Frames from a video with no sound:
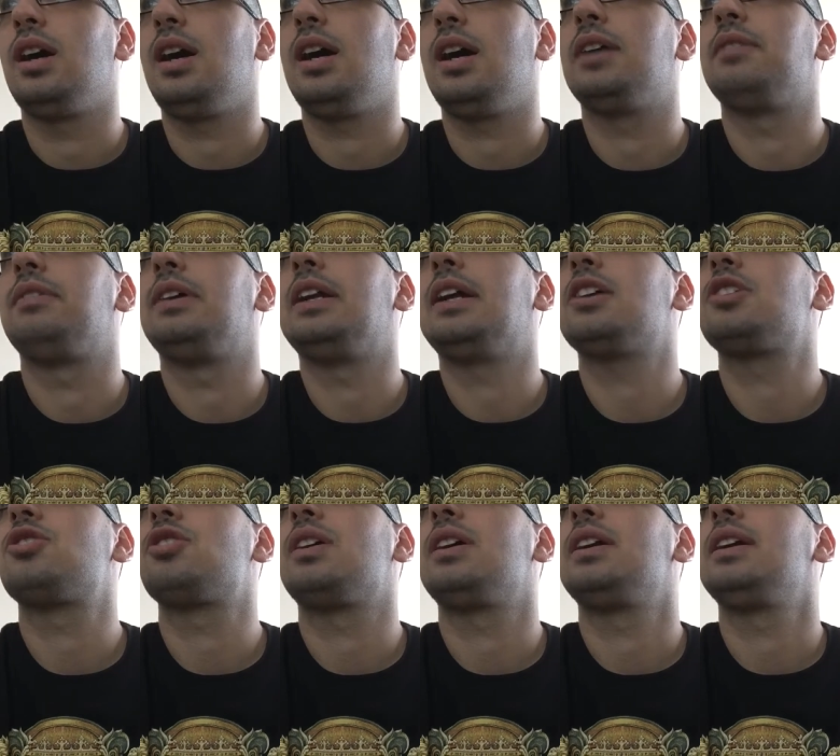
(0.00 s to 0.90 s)
I will
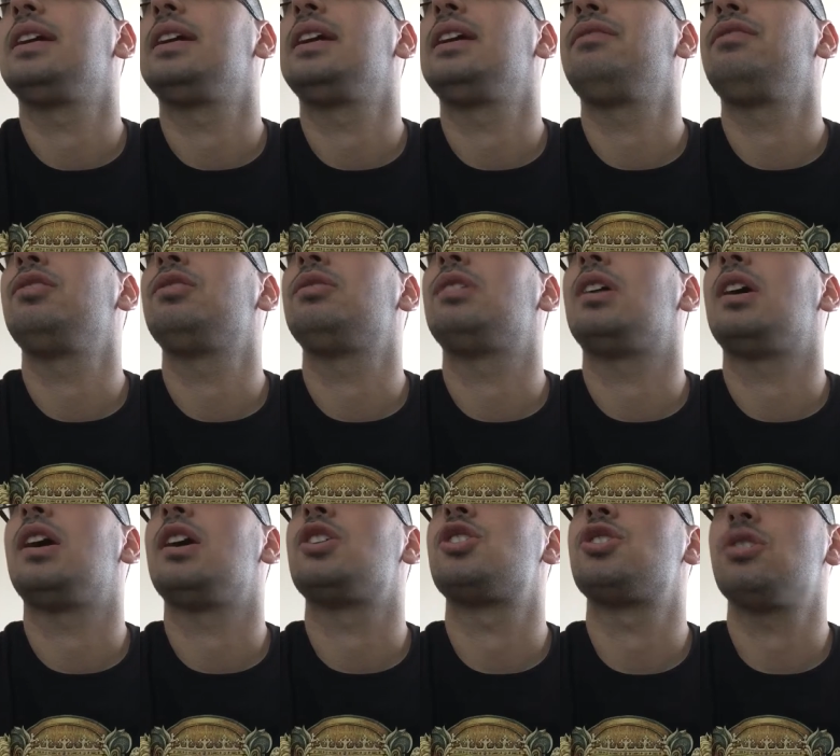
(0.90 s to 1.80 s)
actually give you
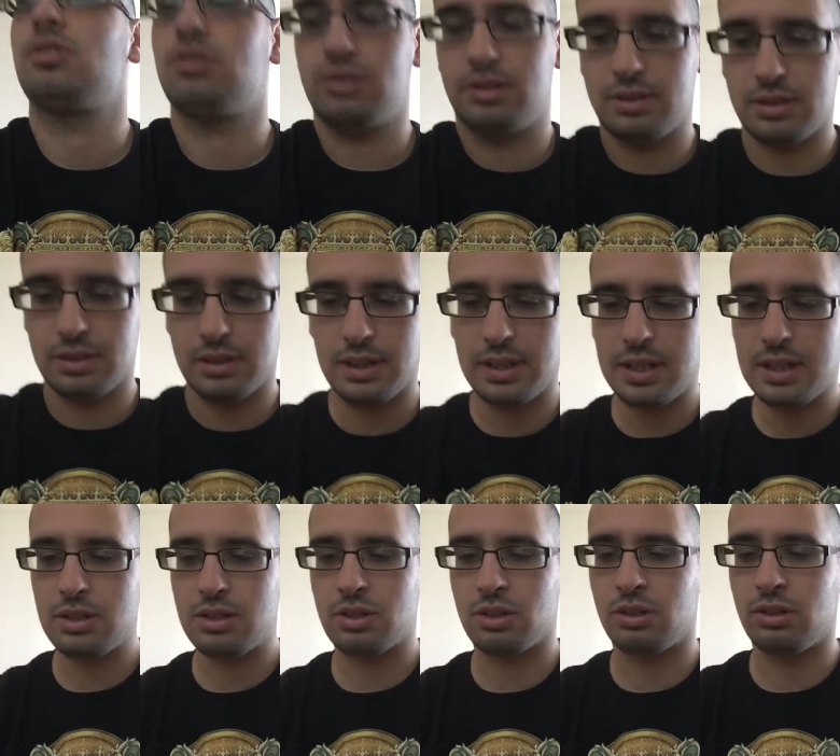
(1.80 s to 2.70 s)
a short
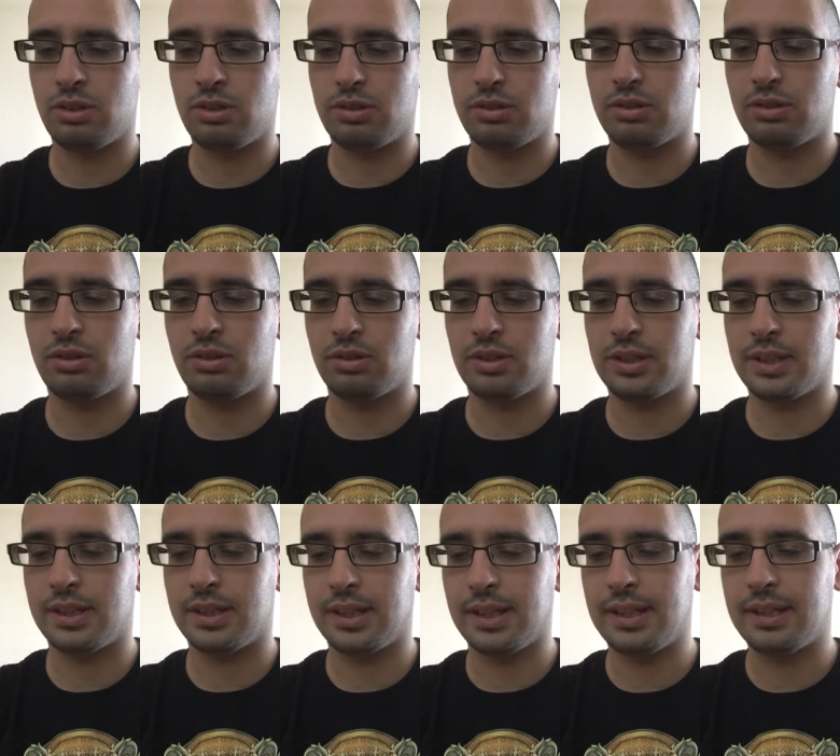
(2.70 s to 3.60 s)
intro on
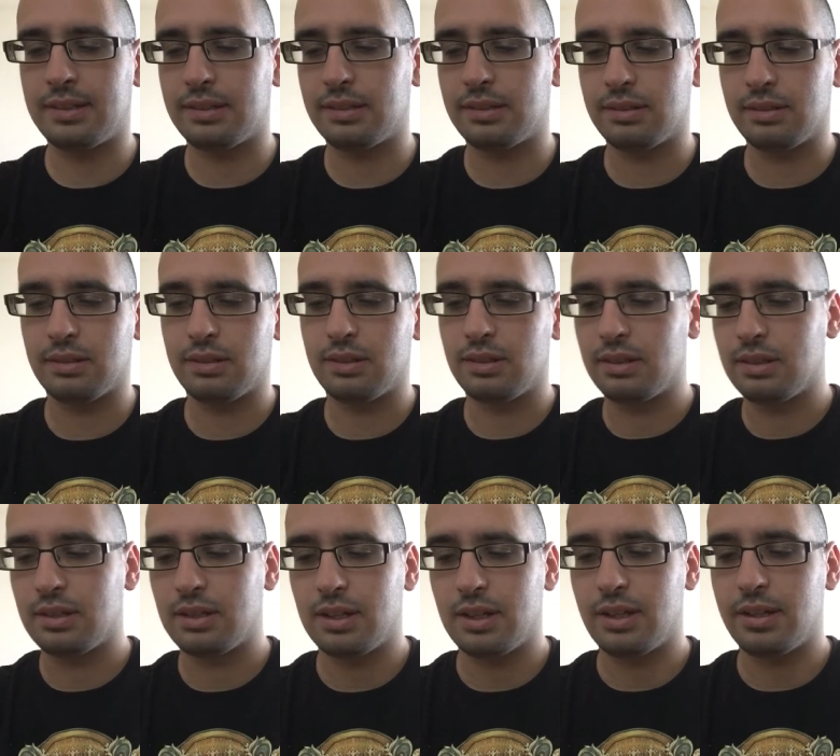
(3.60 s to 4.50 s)
Greek
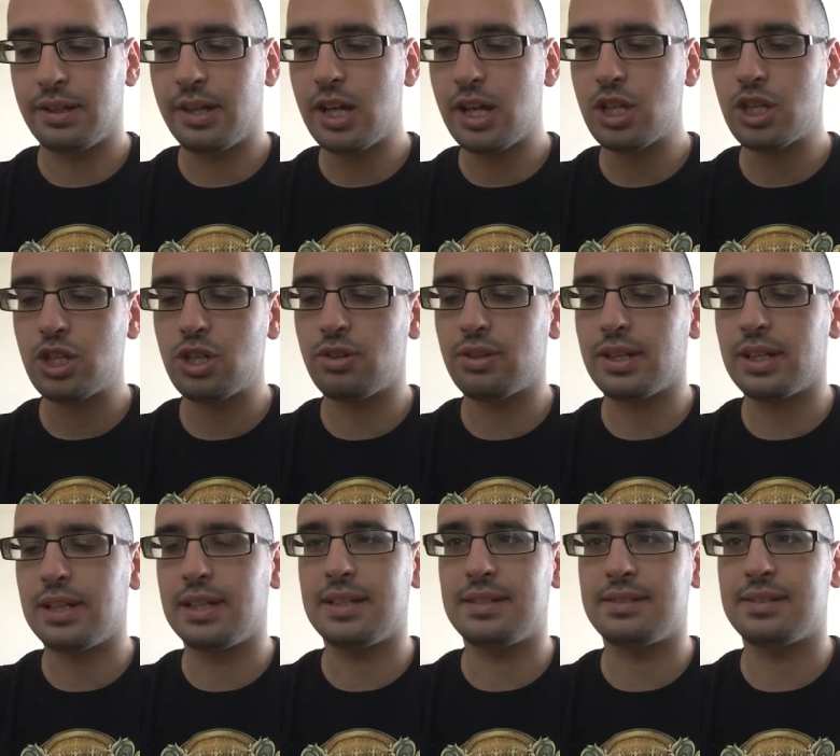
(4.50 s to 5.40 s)

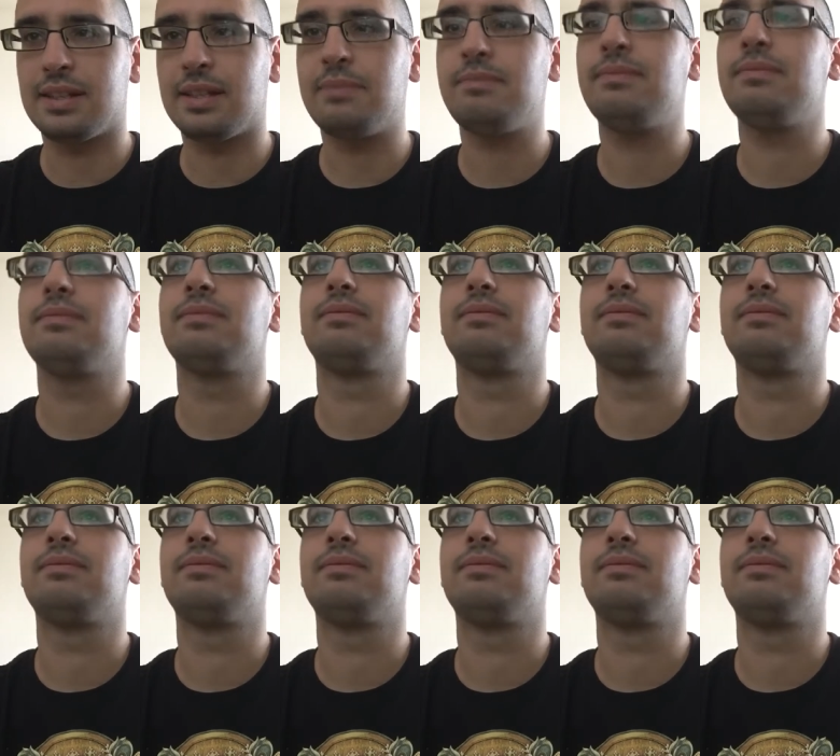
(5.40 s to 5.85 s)
nationalism